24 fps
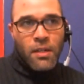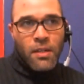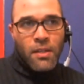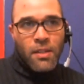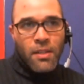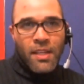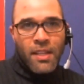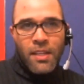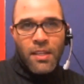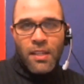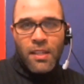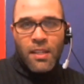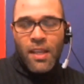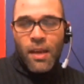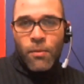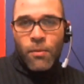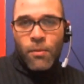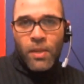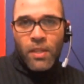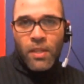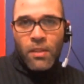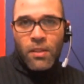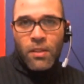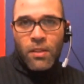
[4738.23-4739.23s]
They did that
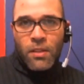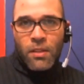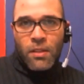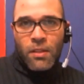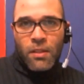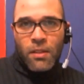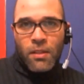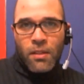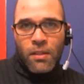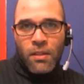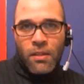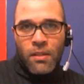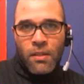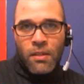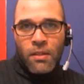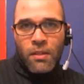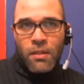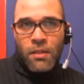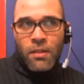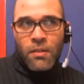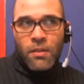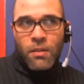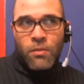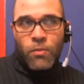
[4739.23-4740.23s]
with
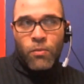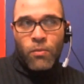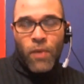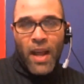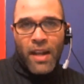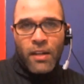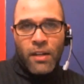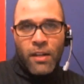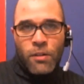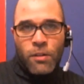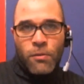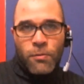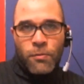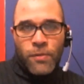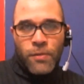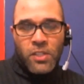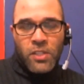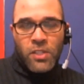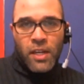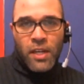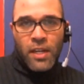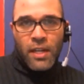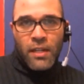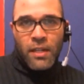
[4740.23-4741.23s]
Radical
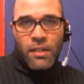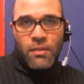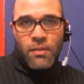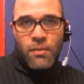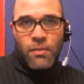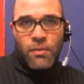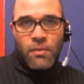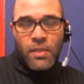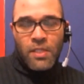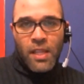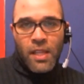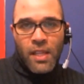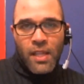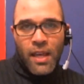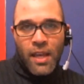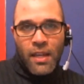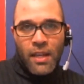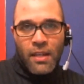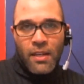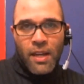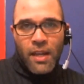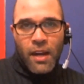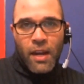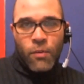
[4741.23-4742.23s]
Fishing, which
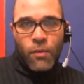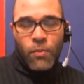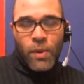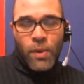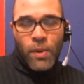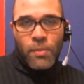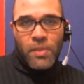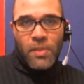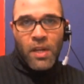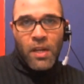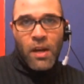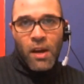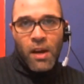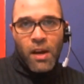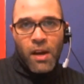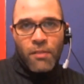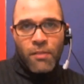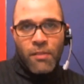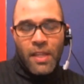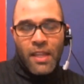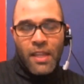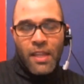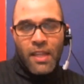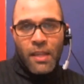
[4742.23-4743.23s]
then got ripped off,
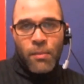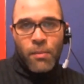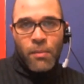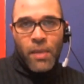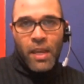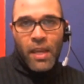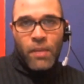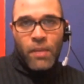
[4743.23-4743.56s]
and then they made